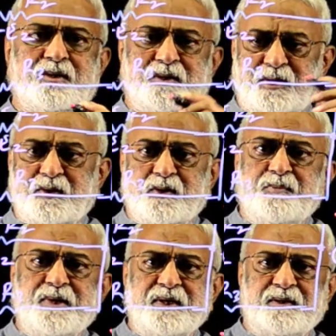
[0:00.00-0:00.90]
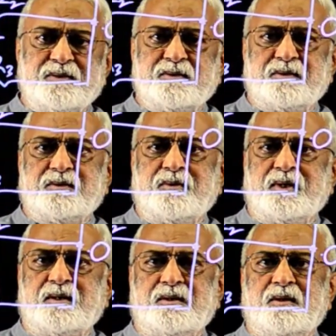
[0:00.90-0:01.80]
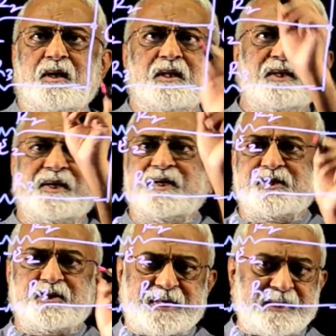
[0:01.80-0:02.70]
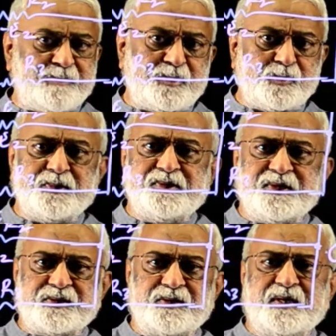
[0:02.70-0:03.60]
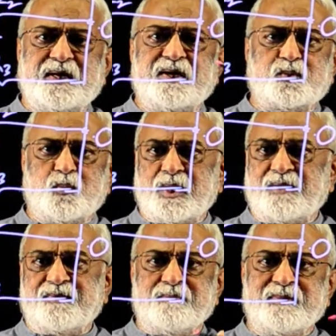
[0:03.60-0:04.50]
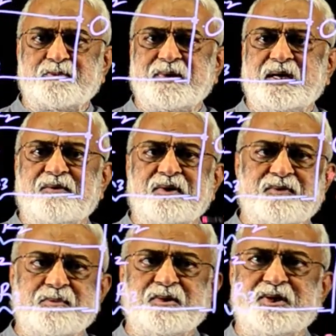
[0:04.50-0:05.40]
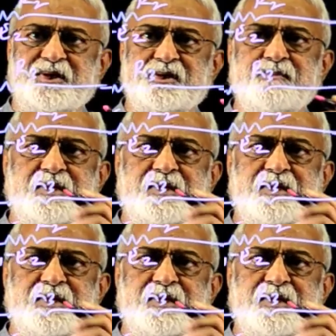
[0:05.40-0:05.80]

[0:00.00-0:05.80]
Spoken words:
They couldn't be. Well, all the currents cannot be towards junction. At least one of them must be away from the junction.